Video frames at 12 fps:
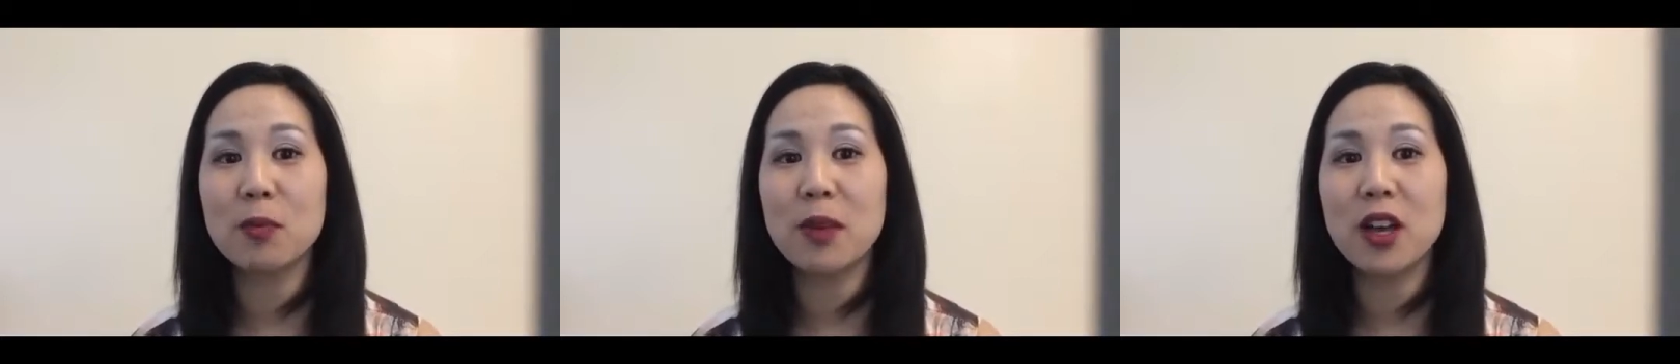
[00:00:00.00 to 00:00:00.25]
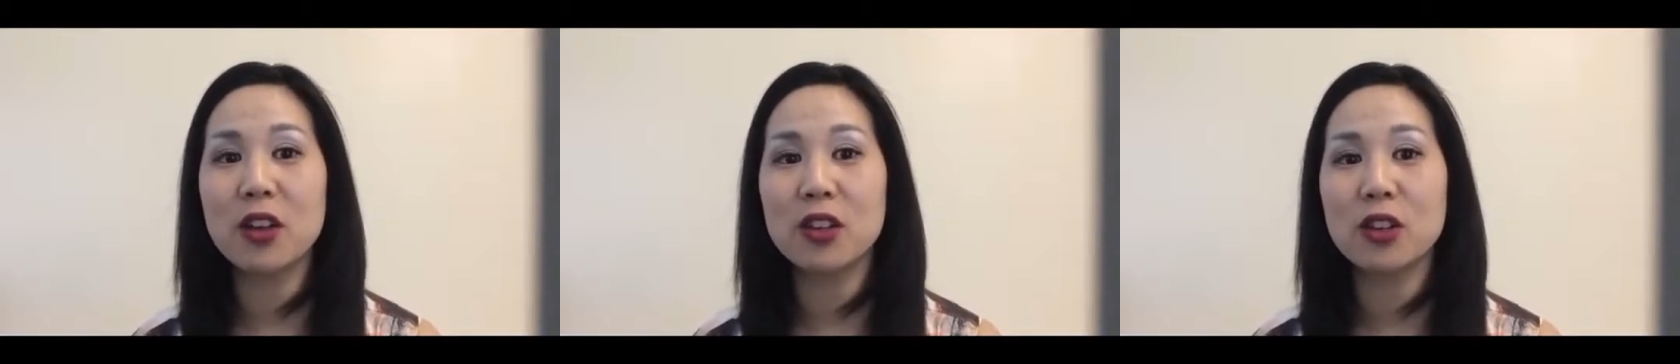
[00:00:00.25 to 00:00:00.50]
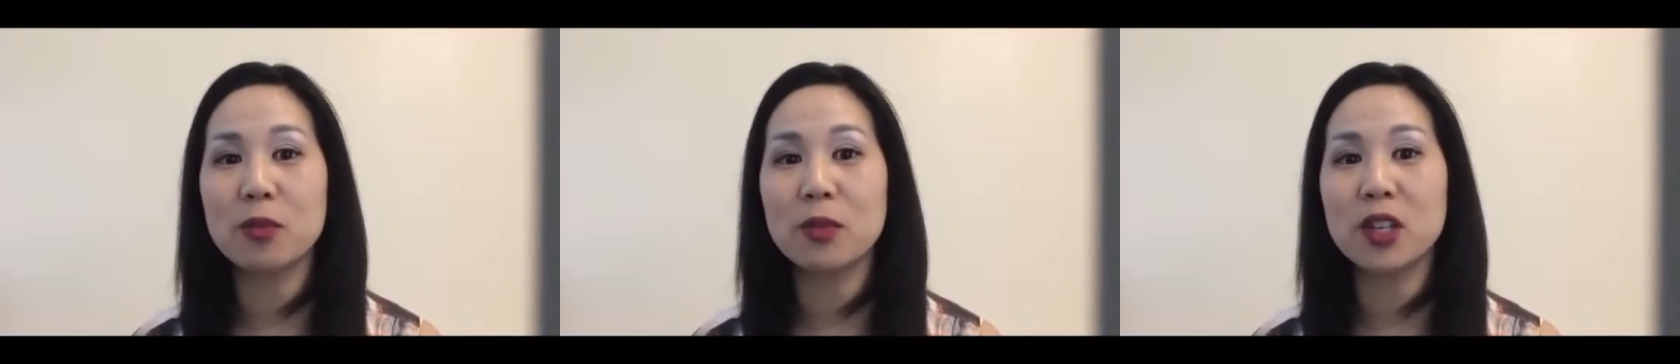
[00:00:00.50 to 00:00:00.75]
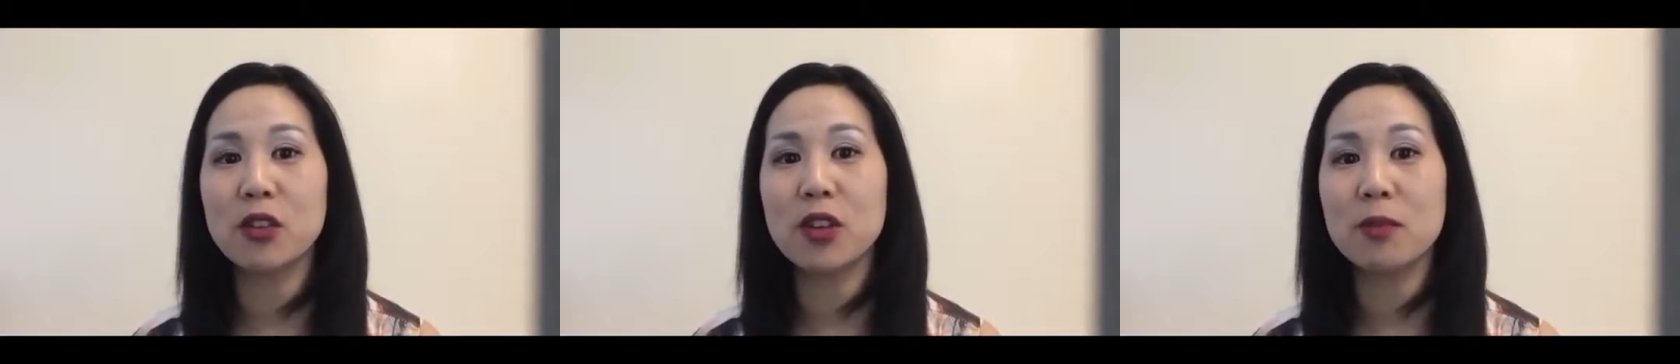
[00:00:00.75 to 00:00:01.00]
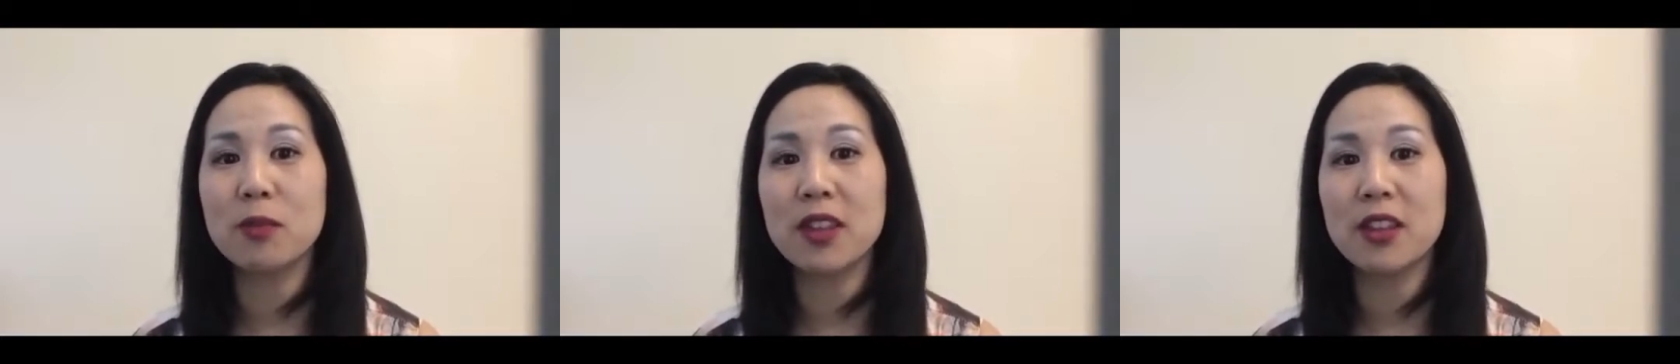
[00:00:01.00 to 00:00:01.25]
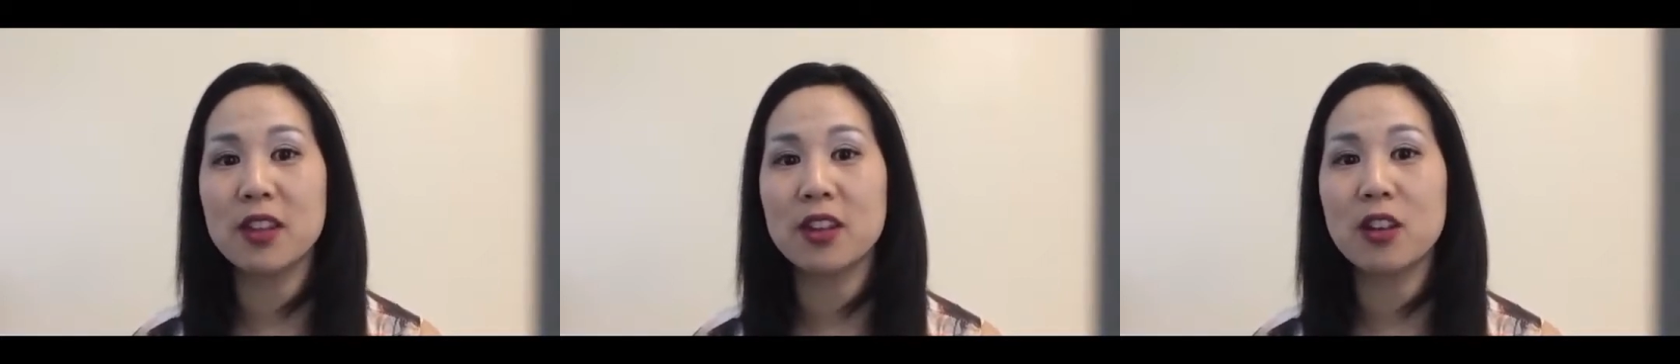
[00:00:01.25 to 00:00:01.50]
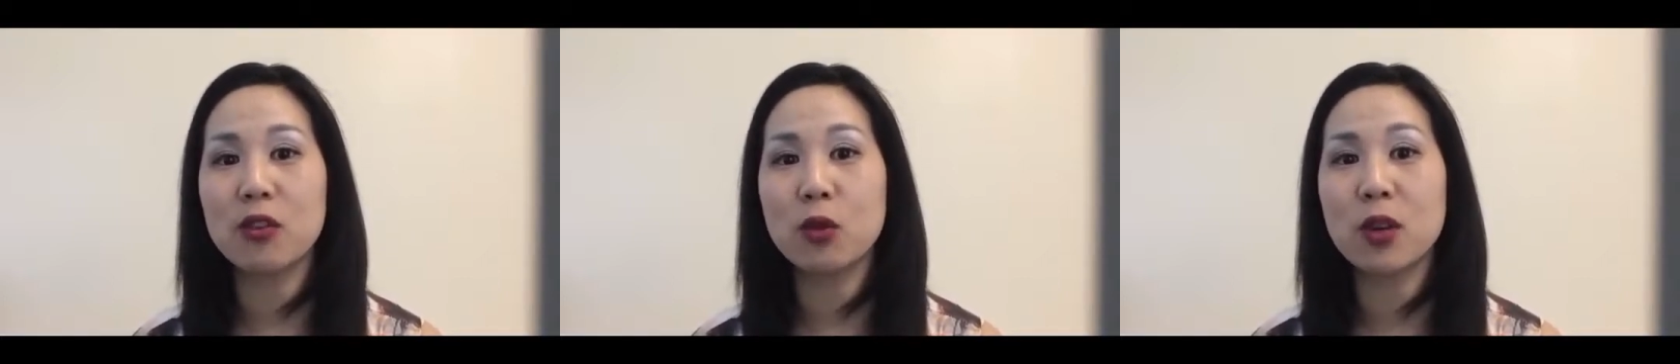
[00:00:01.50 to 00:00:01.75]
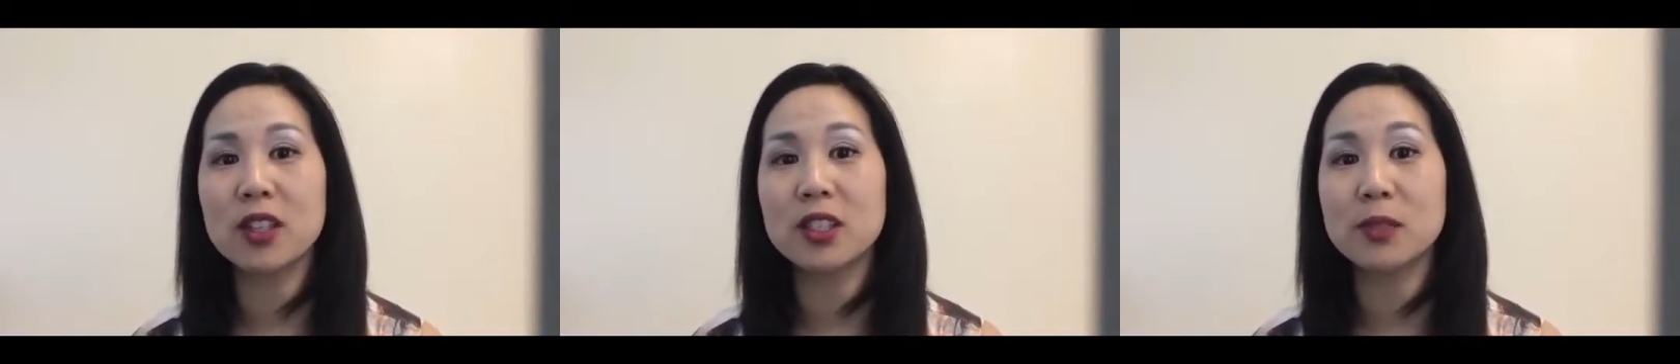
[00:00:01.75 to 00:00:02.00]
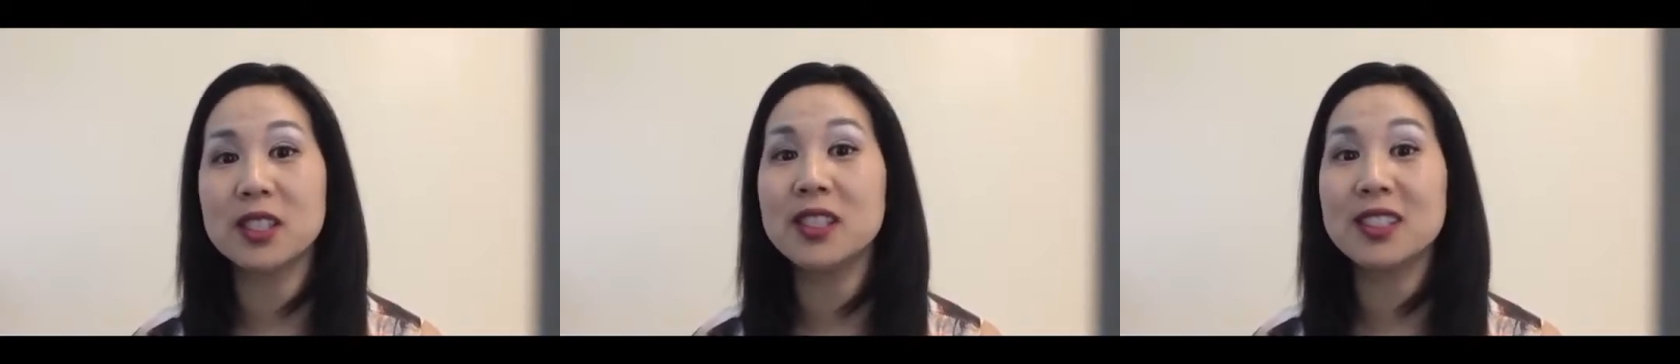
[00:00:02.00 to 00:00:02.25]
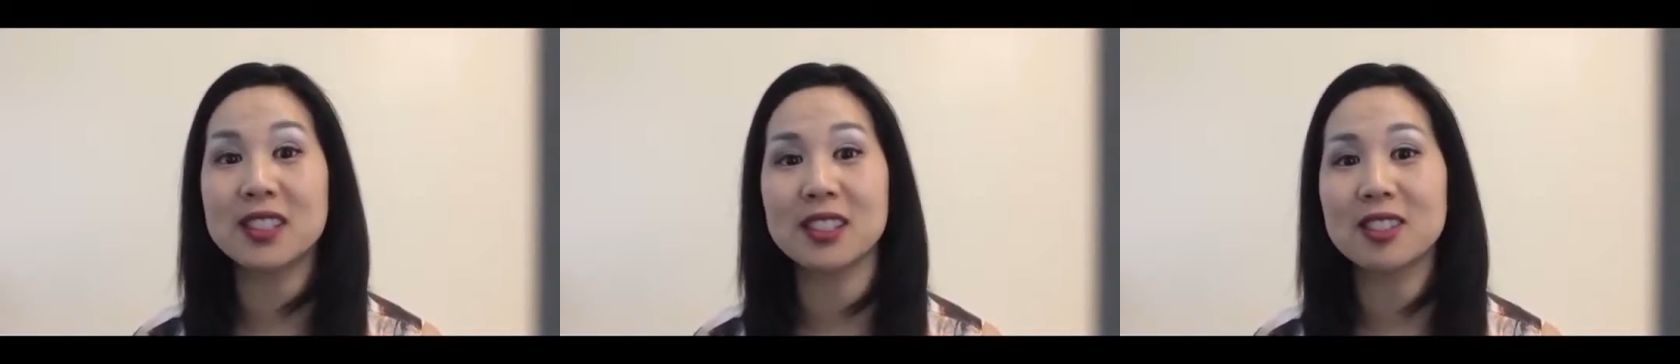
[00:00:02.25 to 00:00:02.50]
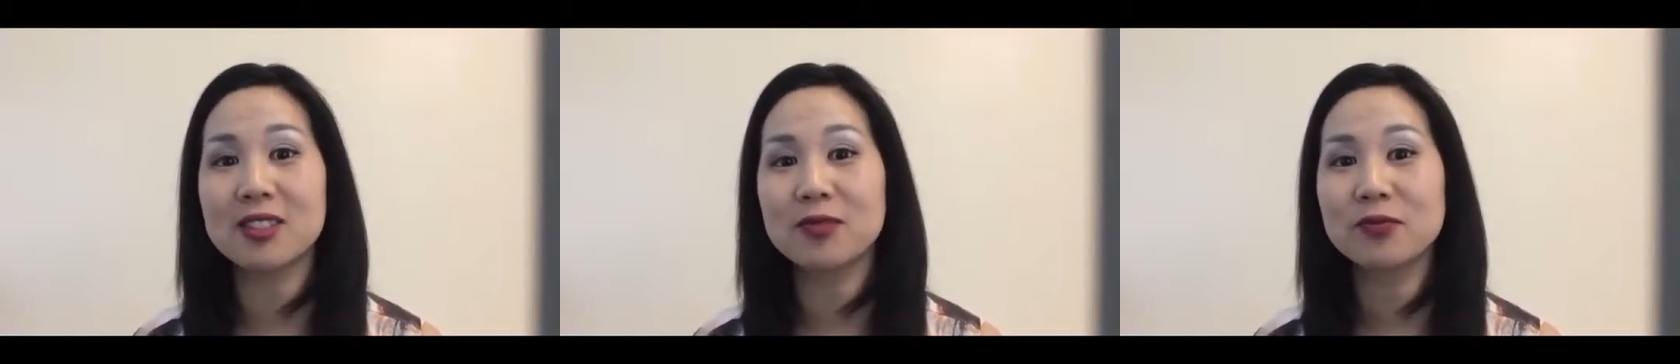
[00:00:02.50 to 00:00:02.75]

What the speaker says: about your McGrail method of quantum synthesis.